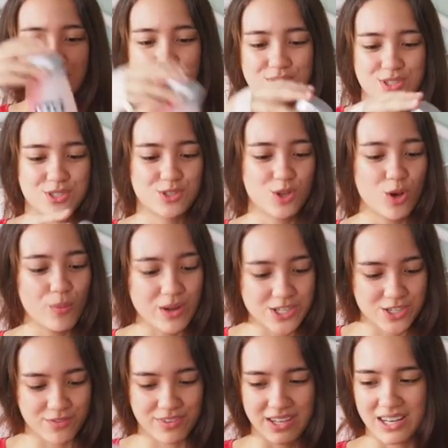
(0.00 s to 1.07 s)
used so
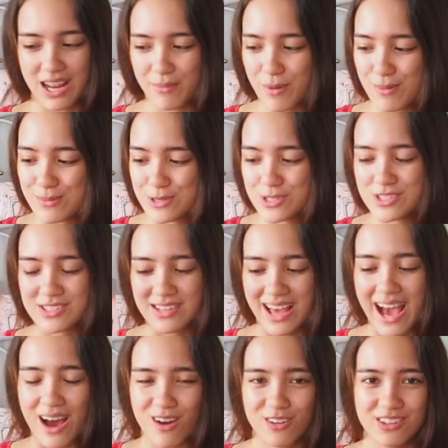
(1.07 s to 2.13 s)
much of it. I'm almost
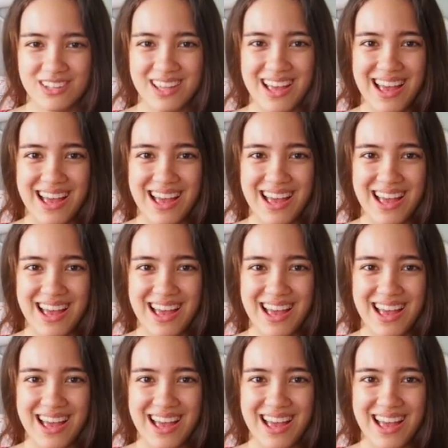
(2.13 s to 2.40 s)
out.